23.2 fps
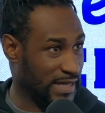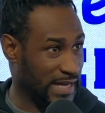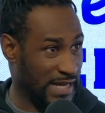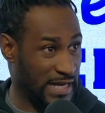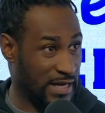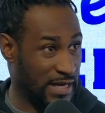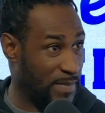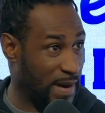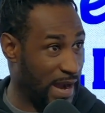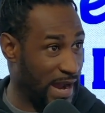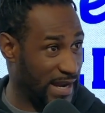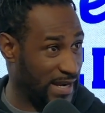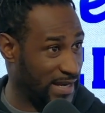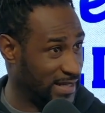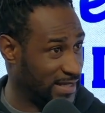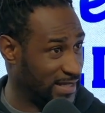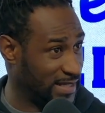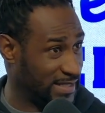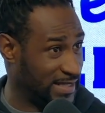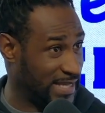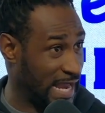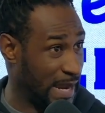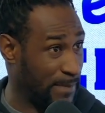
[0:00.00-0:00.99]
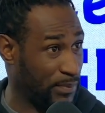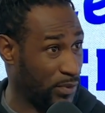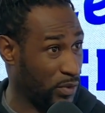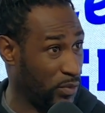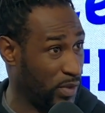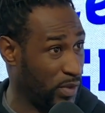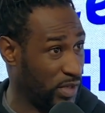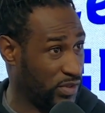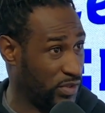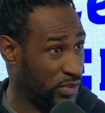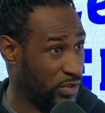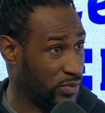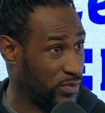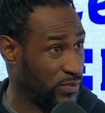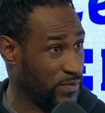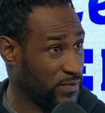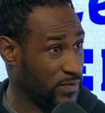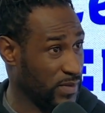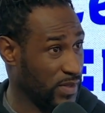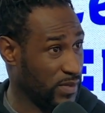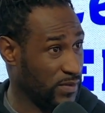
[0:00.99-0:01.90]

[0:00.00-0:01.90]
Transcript: anybody to tamper with you.